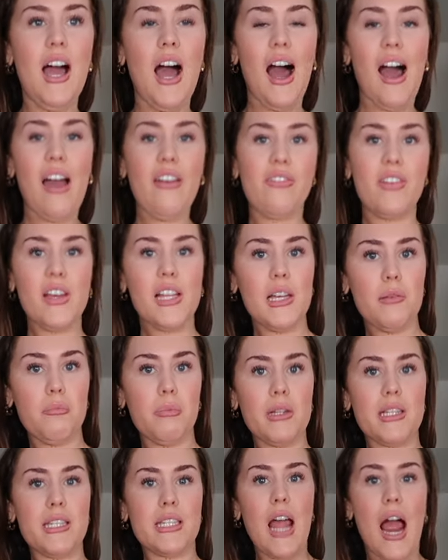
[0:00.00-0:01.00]
I feel like
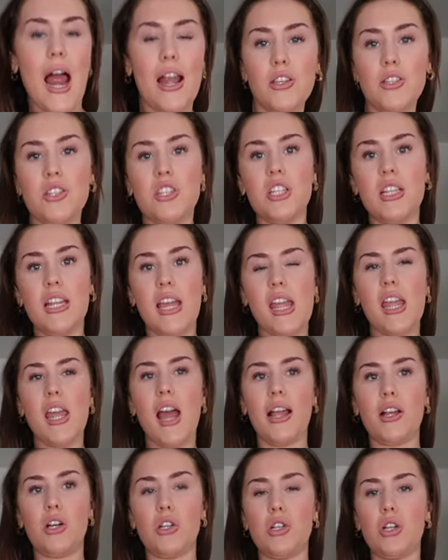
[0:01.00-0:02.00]
potentially
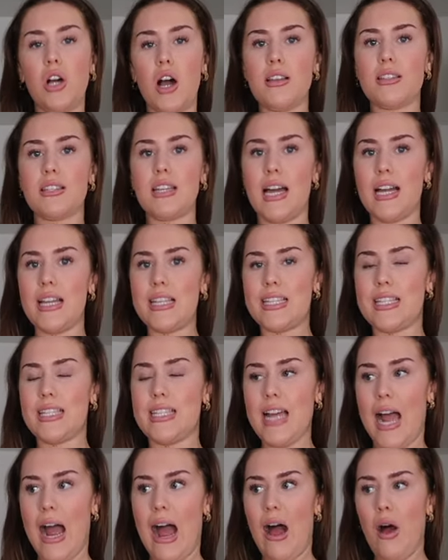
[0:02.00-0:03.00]
I could have got a size
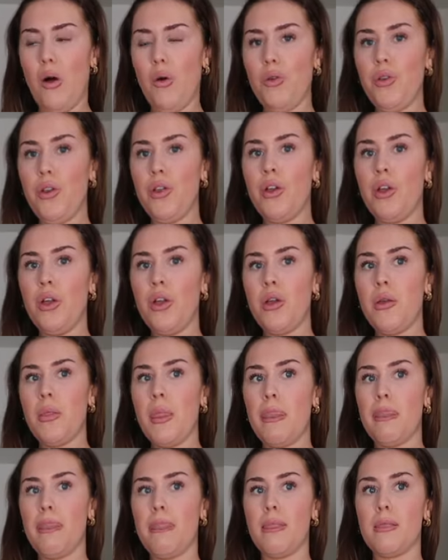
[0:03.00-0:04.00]

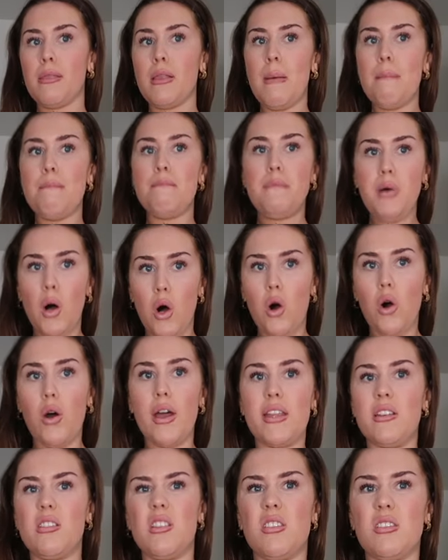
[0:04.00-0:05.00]
down,
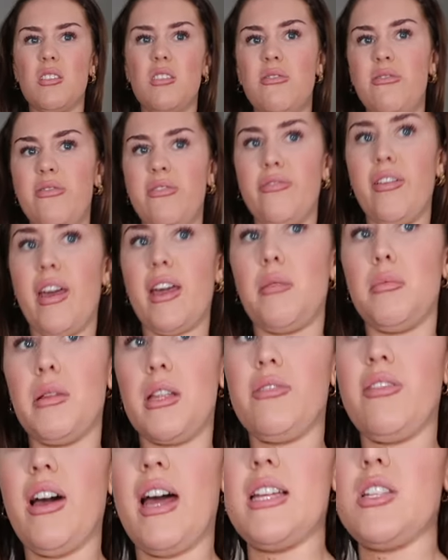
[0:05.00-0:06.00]
but it does fit
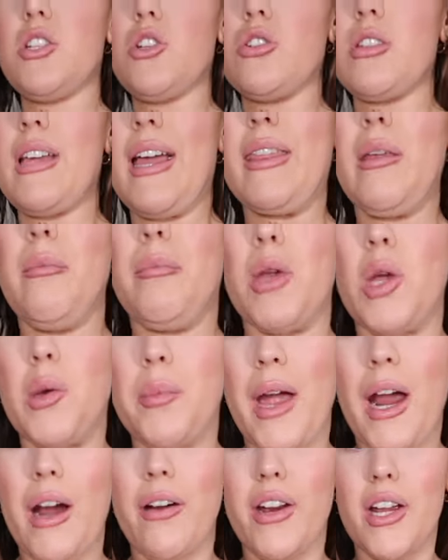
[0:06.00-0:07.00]
completely fine. It's just like the boob
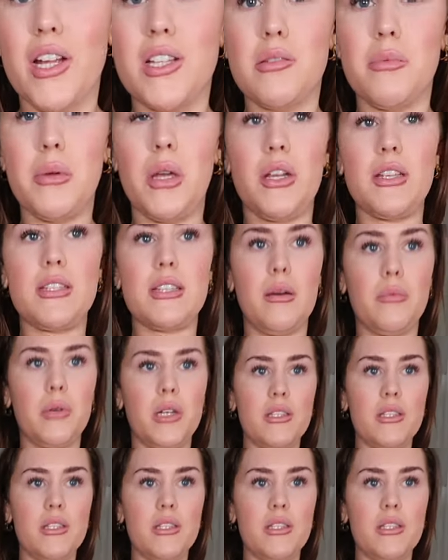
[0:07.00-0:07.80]
area, to be honest, that I'm